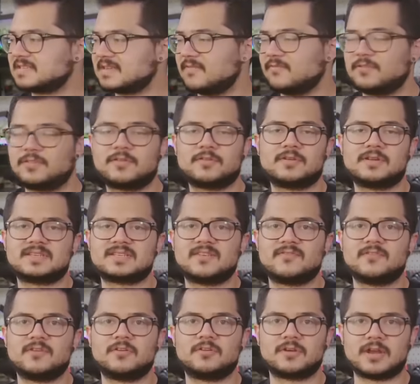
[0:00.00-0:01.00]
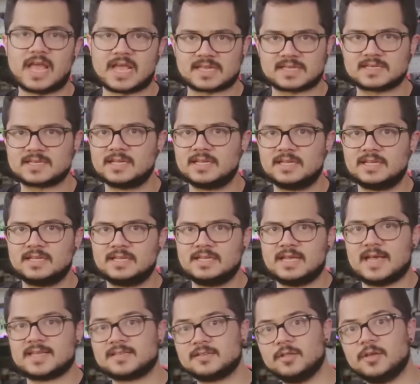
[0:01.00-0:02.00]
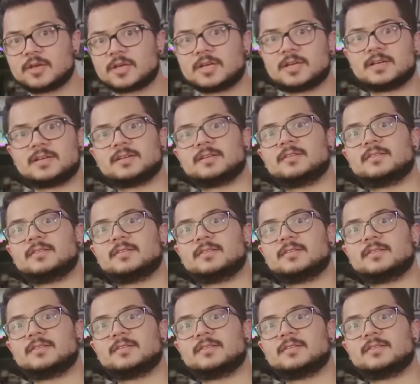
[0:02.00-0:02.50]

7 3700X. How's it look?